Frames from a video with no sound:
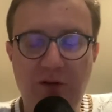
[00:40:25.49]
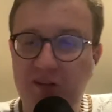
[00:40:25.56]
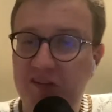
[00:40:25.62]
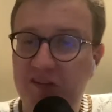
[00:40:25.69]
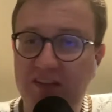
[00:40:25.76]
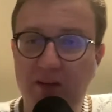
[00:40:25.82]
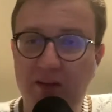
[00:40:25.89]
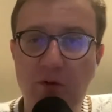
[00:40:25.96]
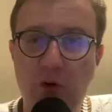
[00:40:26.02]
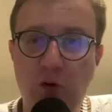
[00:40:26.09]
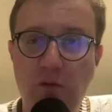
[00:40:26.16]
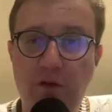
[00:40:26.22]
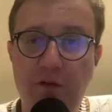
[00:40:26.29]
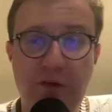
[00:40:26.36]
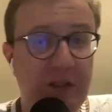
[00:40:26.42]
It's still a
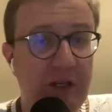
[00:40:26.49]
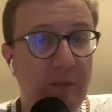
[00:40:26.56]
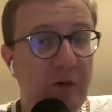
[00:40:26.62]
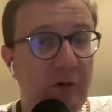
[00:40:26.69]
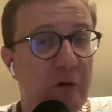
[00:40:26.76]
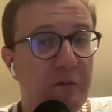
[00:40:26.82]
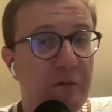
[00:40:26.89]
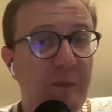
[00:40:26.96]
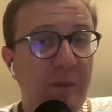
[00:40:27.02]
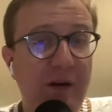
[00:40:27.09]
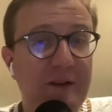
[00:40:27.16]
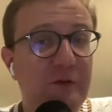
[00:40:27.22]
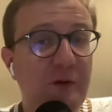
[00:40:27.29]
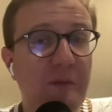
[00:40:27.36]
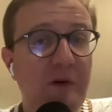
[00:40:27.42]
move. If you're going to move, you might as well